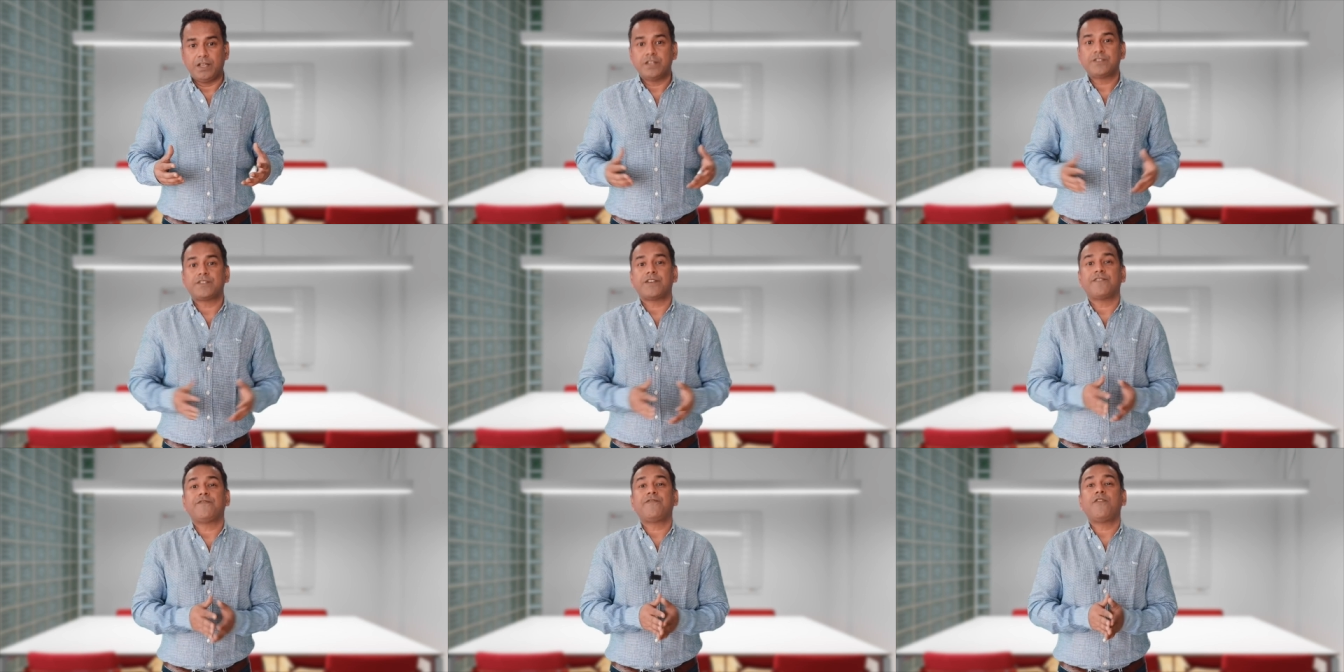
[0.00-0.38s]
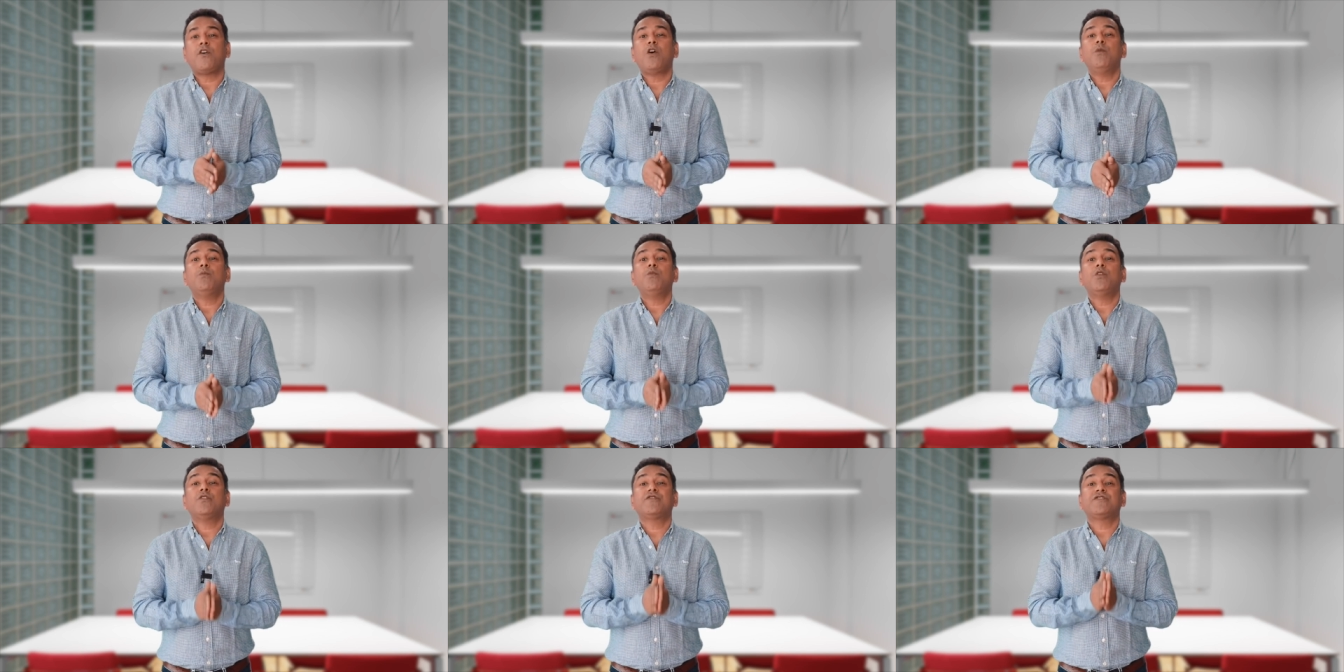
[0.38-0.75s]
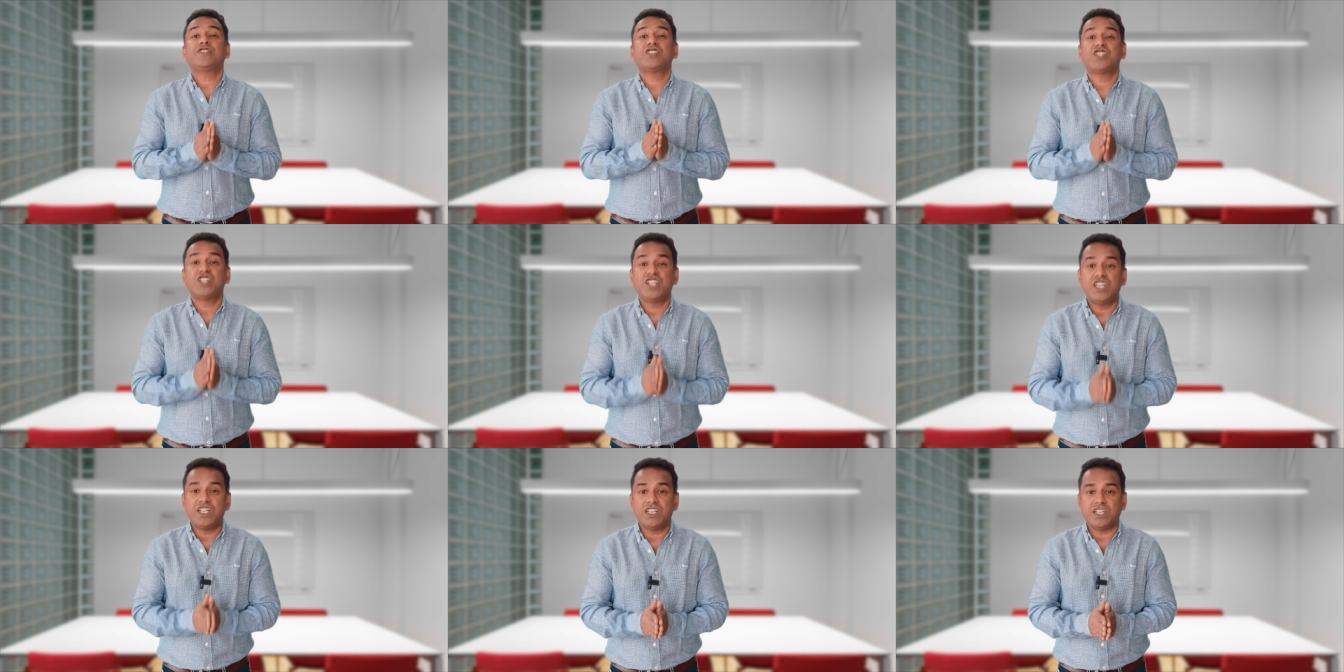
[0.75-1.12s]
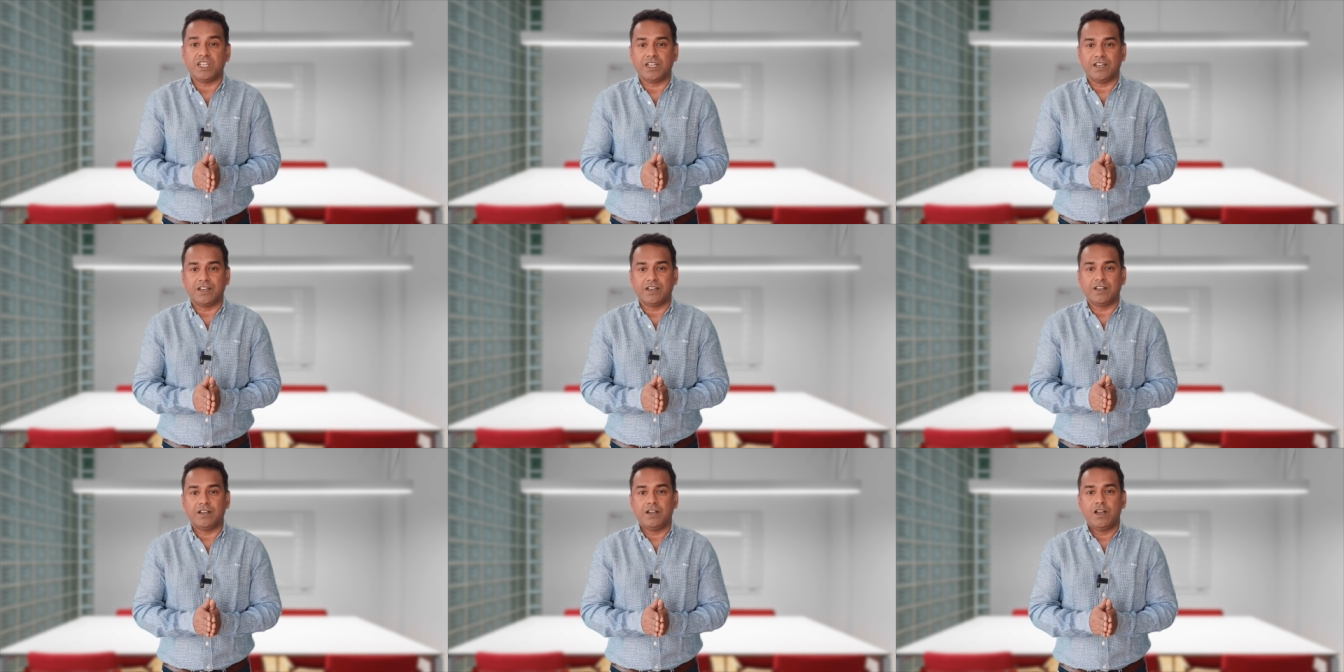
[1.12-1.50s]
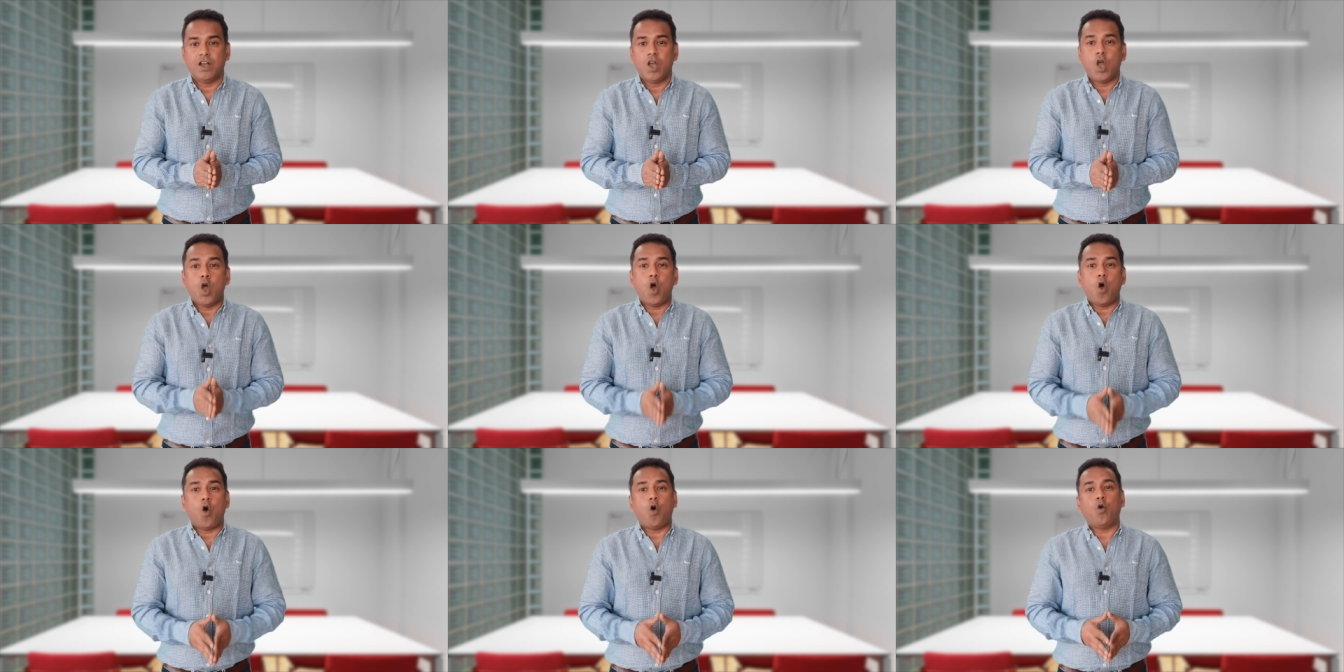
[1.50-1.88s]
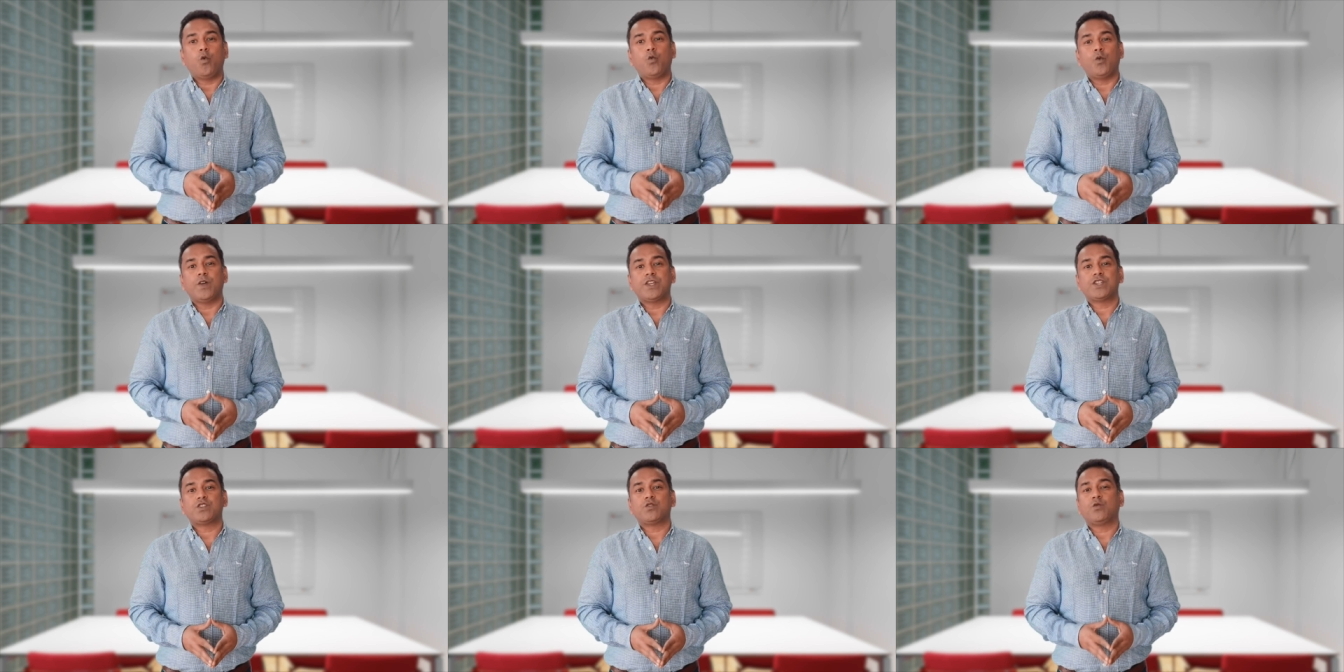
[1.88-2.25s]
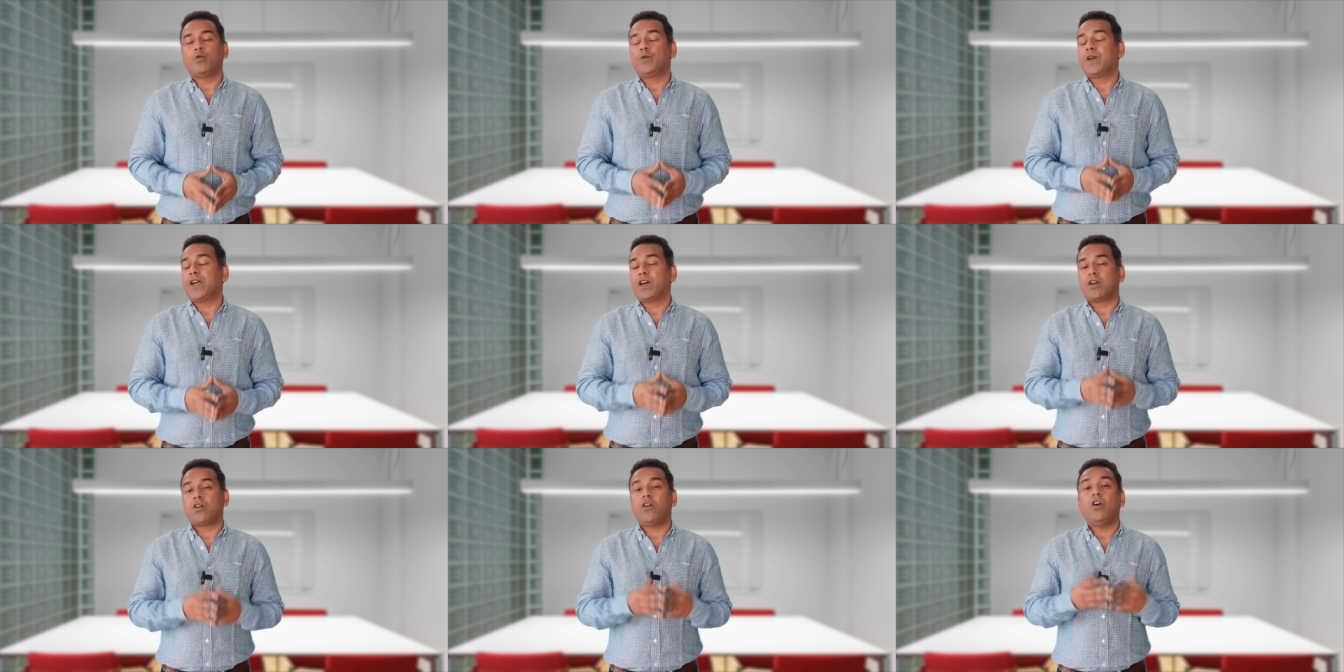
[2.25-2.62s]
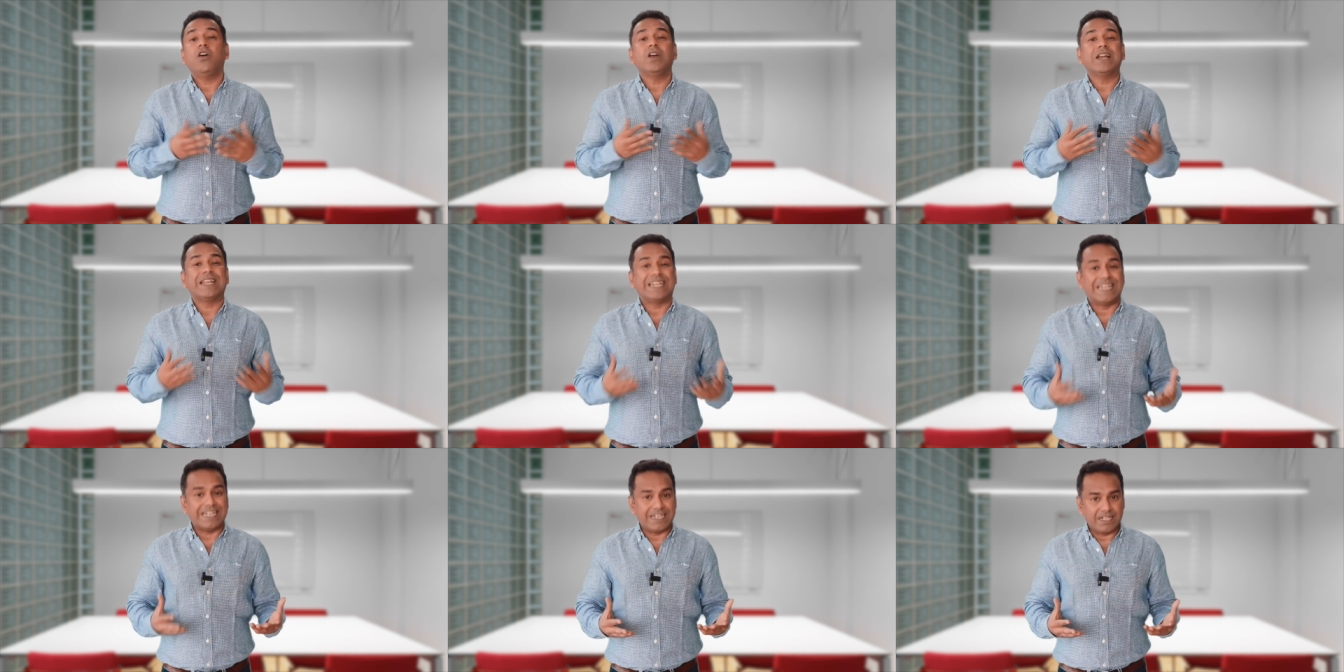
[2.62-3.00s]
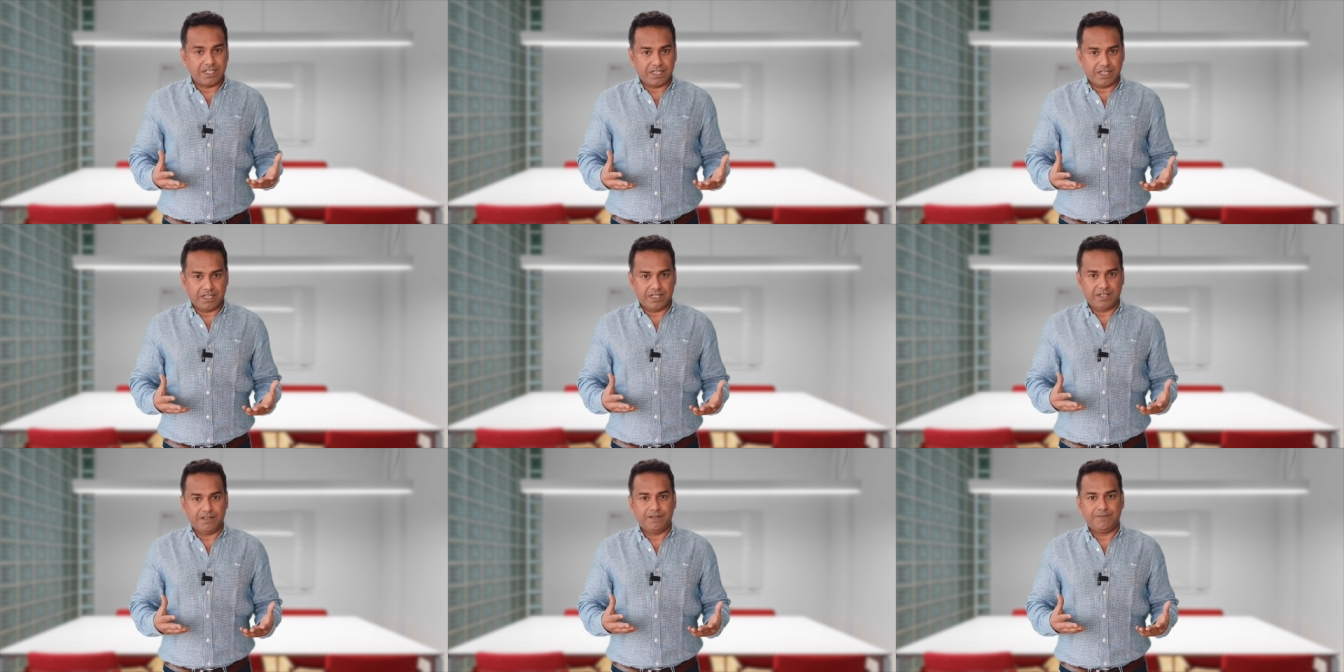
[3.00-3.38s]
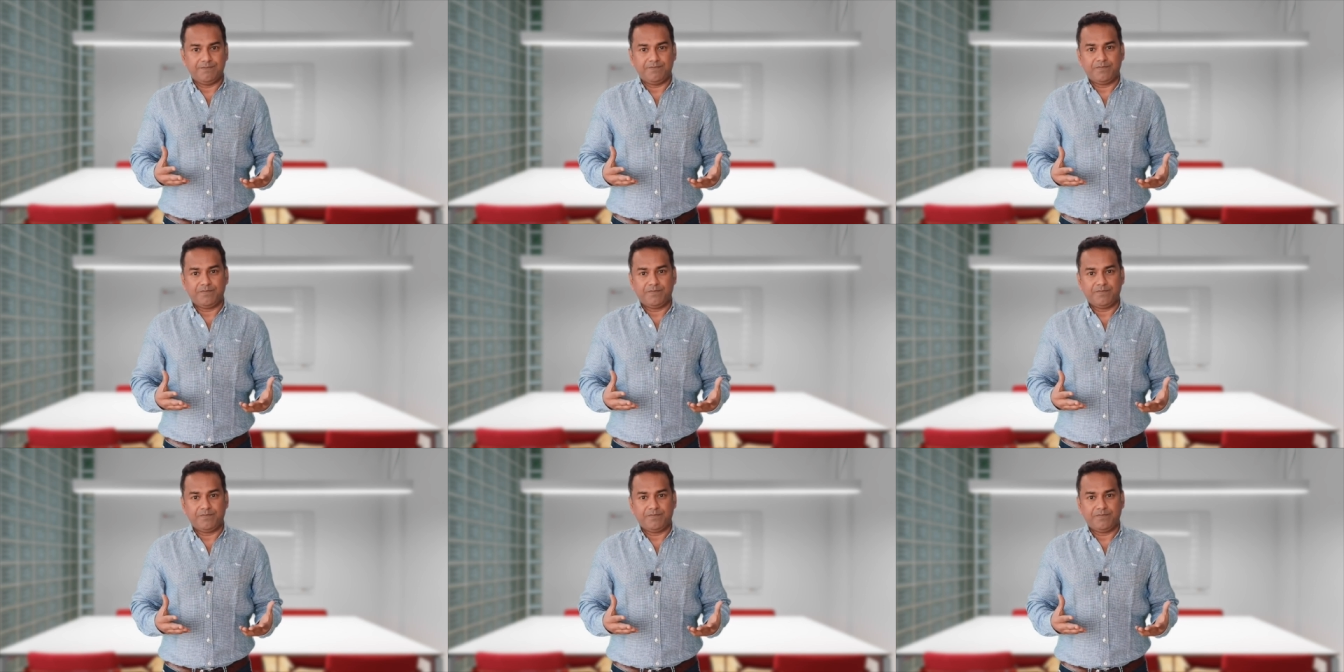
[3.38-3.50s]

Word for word: is a form of cheating of which we are all guilty